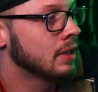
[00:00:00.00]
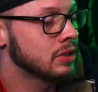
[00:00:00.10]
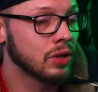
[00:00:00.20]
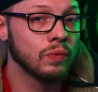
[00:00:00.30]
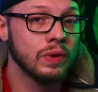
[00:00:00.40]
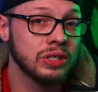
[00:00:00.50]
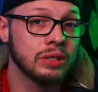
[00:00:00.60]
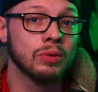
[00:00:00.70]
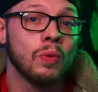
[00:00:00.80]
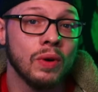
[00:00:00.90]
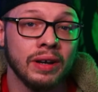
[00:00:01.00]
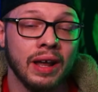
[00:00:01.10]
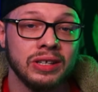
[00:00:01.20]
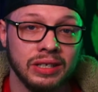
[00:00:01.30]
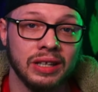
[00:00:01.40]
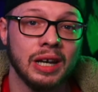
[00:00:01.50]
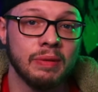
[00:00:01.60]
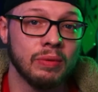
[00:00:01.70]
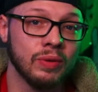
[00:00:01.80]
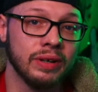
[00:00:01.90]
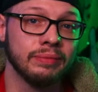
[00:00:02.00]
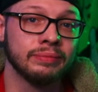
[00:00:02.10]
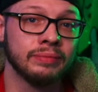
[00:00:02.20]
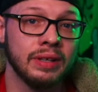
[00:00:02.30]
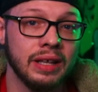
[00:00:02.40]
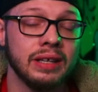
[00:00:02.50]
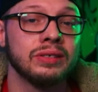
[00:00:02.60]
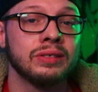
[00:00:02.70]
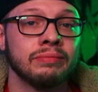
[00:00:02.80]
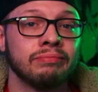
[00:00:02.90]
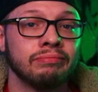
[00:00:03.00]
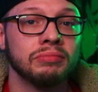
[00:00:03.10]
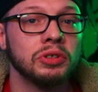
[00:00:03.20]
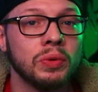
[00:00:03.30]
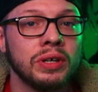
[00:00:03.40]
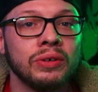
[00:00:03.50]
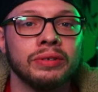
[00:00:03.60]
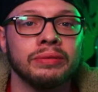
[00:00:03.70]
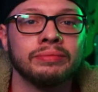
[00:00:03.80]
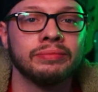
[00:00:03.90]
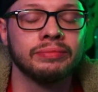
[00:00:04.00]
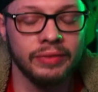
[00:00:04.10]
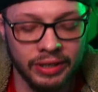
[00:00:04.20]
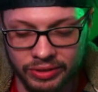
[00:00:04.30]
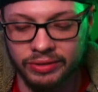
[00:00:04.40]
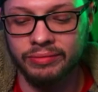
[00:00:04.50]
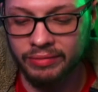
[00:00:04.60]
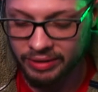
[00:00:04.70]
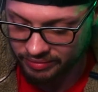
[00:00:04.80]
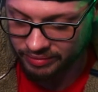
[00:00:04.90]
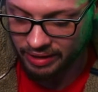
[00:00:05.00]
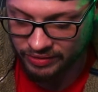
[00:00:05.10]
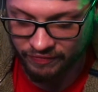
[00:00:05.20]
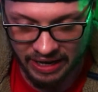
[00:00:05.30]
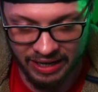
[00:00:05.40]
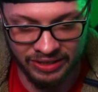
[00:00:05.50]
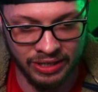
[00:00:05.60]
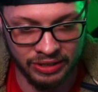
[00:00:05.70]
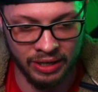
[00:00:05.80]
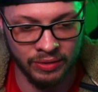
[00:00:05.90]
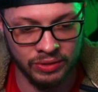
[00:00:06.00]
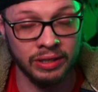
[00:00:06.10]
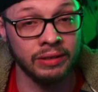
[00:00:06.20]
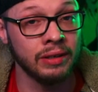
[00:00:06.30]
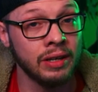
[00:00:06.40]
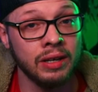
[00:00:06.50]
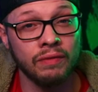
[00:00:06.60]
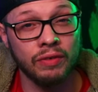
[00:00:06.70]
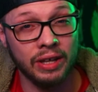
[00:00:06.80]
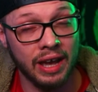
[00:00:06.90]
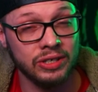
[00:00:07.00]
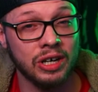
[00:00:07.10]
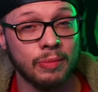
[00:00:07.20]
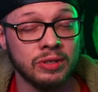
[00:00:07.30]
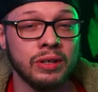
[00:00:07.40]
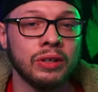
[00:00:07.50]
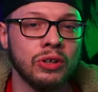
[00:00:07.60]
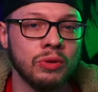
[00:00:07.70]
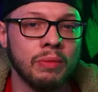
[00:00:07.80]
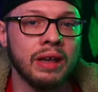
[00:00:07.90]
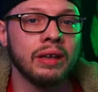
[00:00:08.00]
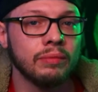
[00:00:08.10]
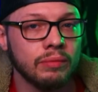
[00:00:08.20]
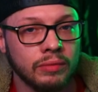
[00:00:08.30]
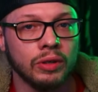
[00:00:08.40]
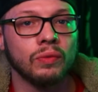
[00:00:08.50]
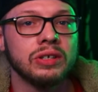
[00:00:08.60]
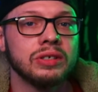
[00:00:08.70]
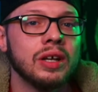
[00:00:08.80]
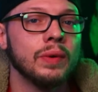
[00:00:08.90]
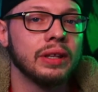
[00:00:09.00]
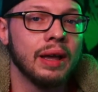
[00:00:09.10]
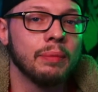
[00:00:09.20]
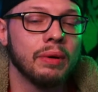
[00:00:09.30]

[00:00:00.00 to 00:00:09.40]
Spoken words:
So reason number one I see a lot of people quit is low yield. Yes, it, as vain as that sounds, and for the cash croppers out there, you may, you know, resonate with that.